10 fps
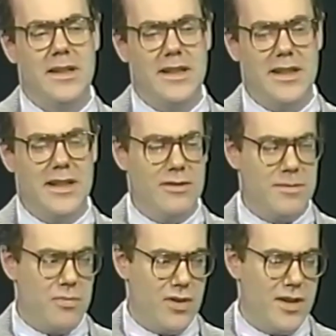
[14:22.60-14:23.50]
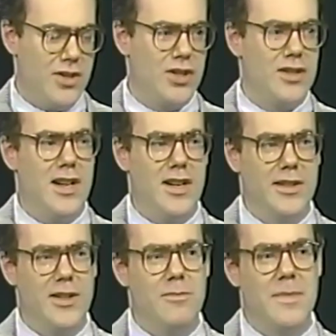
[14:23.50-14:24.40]
I was born in
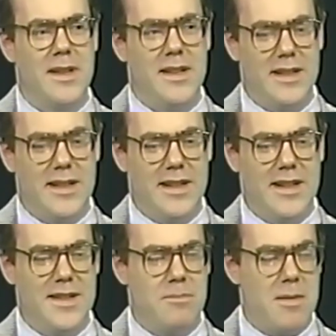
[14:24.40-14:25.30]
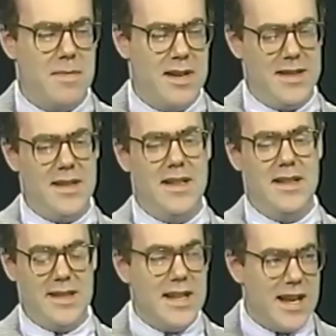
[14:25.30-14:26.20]
Chicago. I spent my
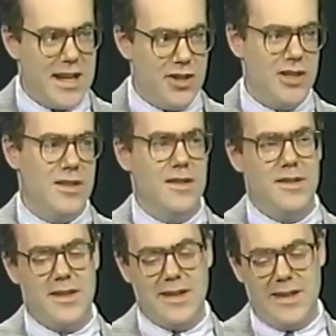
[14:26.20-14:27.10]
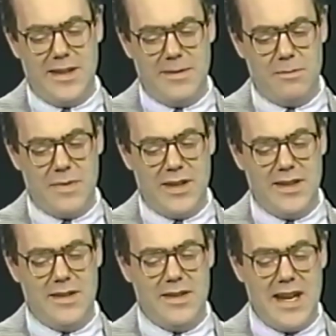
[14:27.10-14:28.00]
teenage years in a
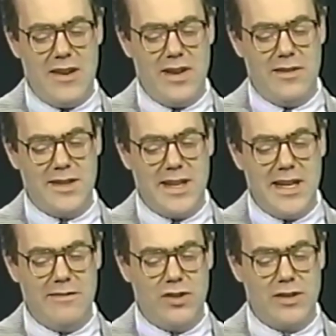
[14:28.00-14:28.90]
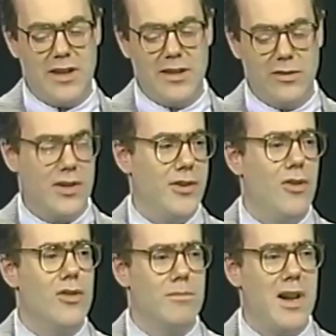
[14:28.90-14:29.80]
town outside of Chicago called
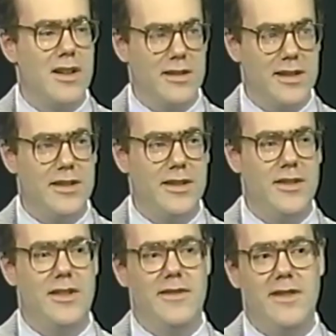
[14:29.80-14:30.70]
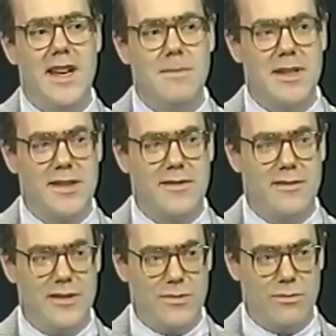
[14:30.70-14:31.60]
Oak Park, Illinois, famous
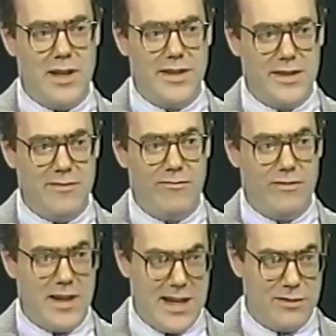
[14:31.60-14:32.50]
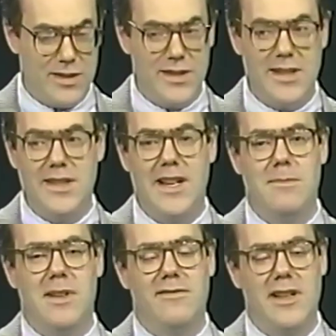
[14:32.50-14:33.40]
for its wealth of houses
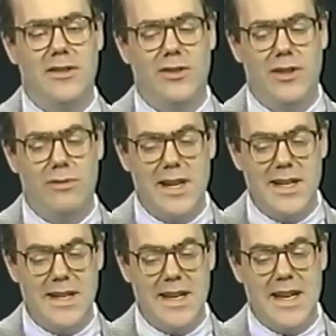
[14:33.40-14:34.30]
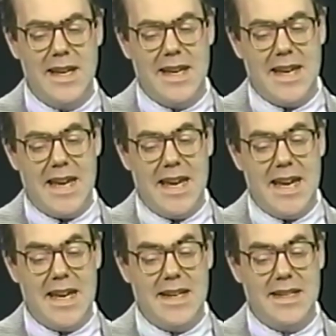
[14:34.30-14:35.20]
designed by Frank Lloyd Wright.
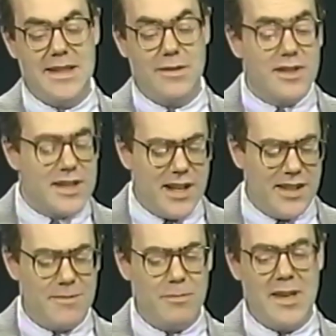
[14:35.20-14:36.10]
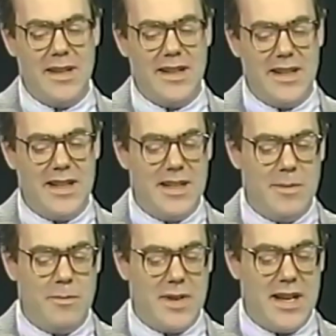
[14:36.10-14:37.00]
And as a result,
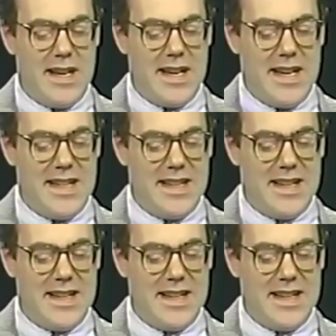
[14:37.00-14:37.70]
I